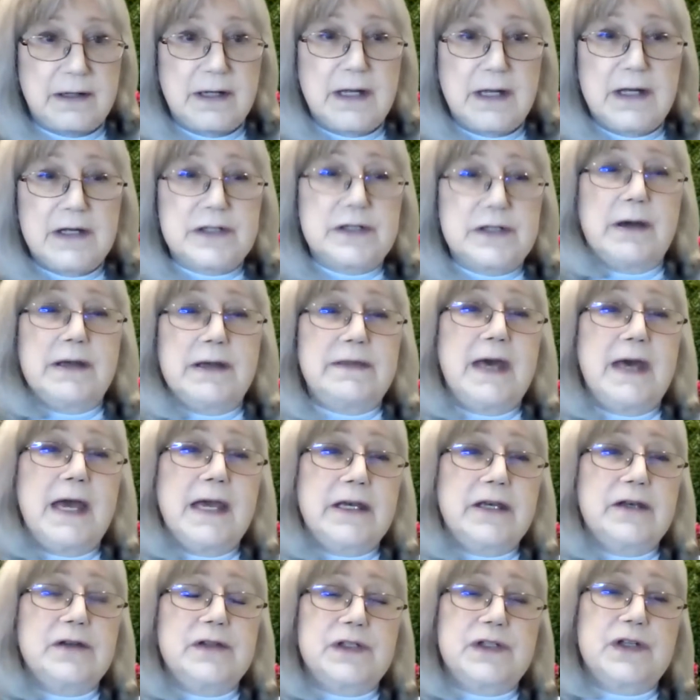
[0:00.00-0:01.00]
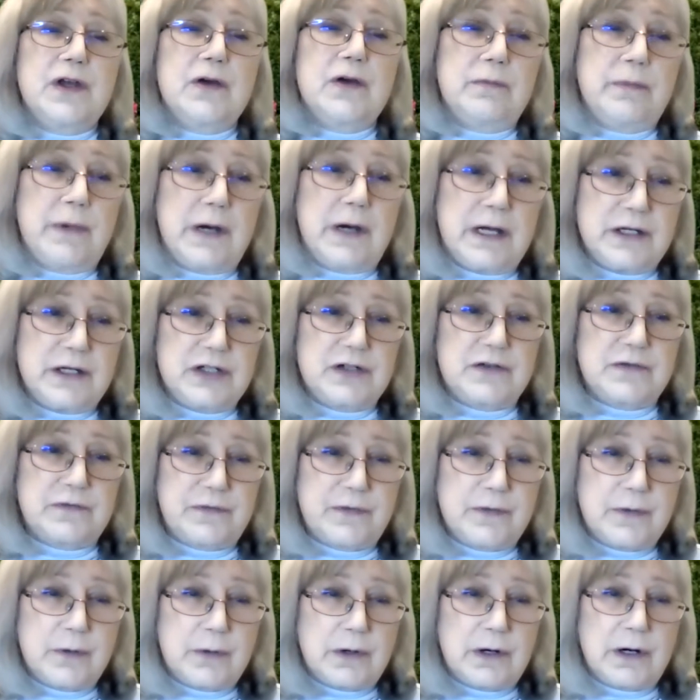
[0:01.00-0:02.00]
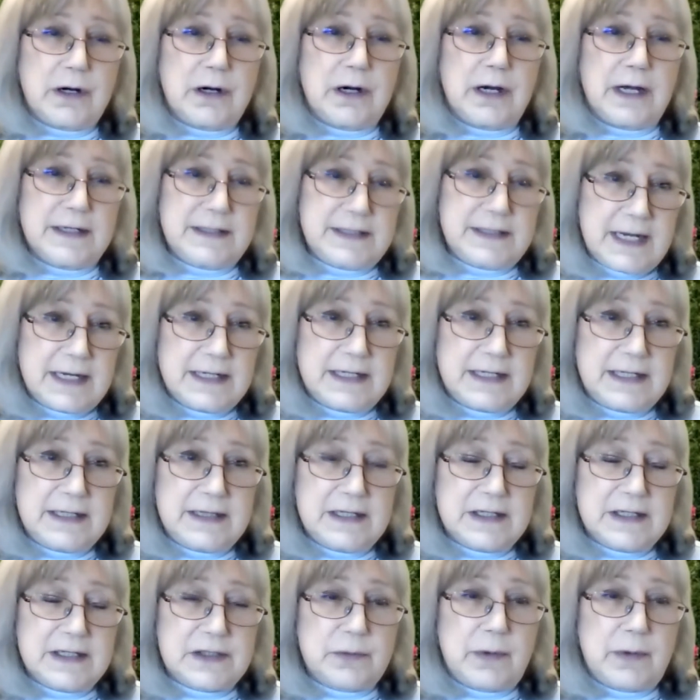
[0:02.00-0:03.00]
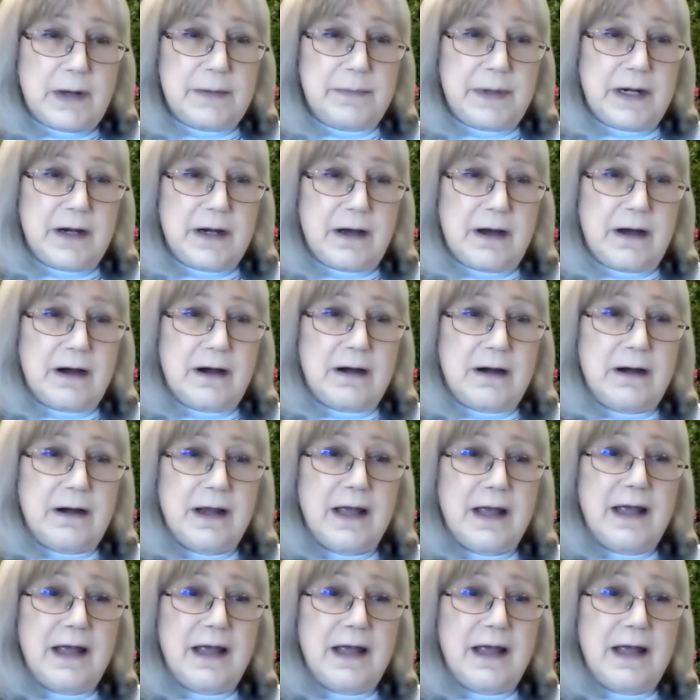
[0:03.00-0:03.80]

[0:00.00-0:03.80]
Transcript: So I thank you so much for attending this webinar,